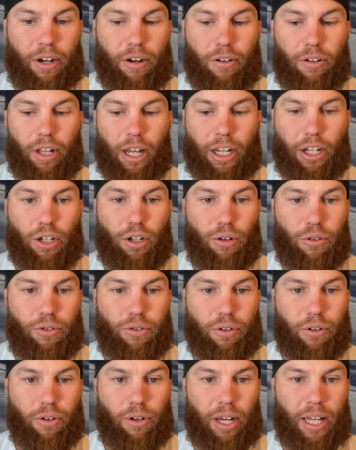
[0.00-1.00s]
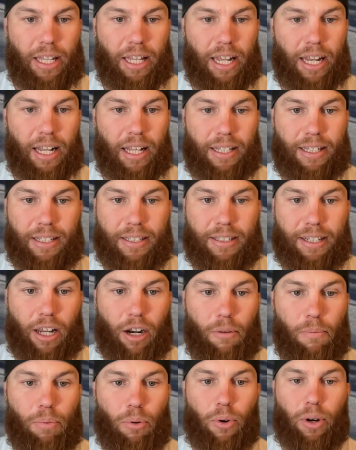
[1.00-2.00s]
here like neutral, and then at the
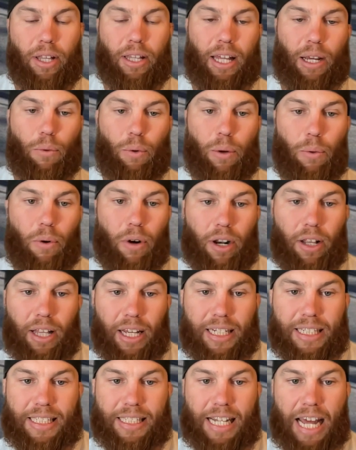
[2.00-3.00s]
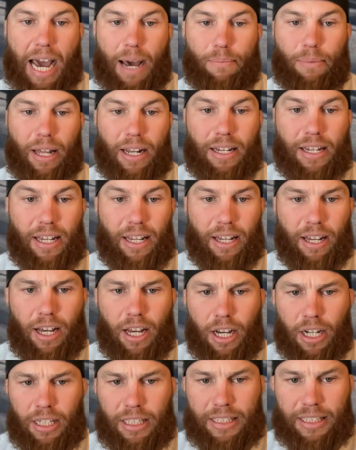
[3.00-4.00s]
center point, like we want to like snap, that knee
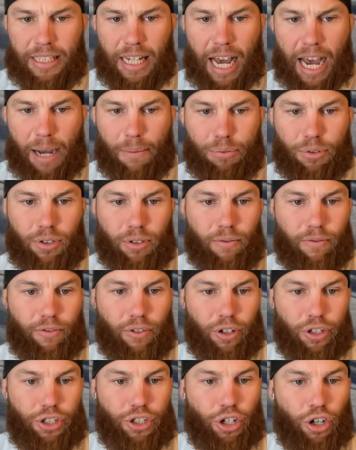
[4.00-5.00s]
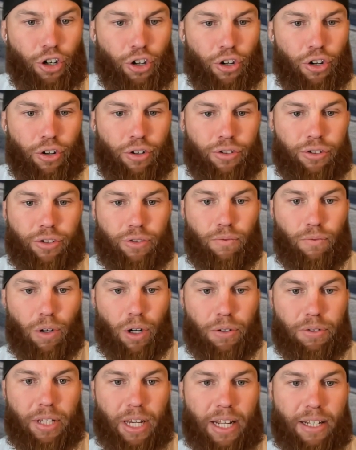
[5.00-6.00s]
snaps, foot turns,
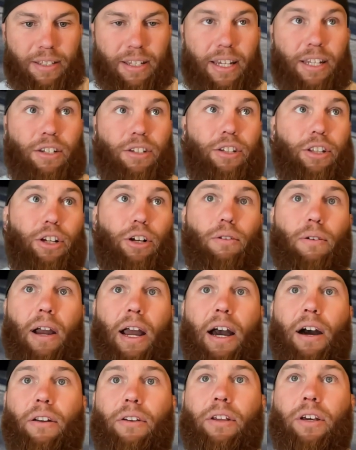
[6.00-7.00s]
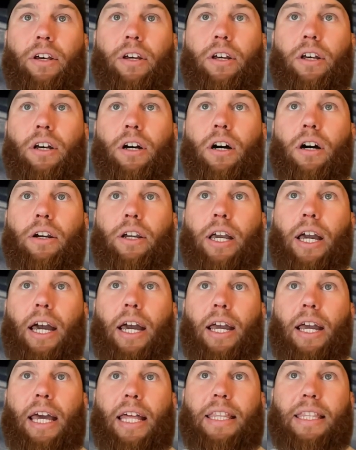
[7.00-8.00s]
rotates into the ground,
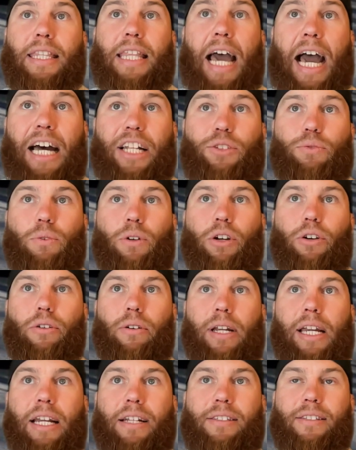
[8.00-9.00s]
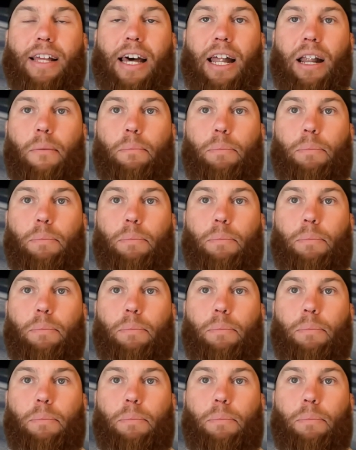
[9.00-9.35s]
okay? And that's what creates that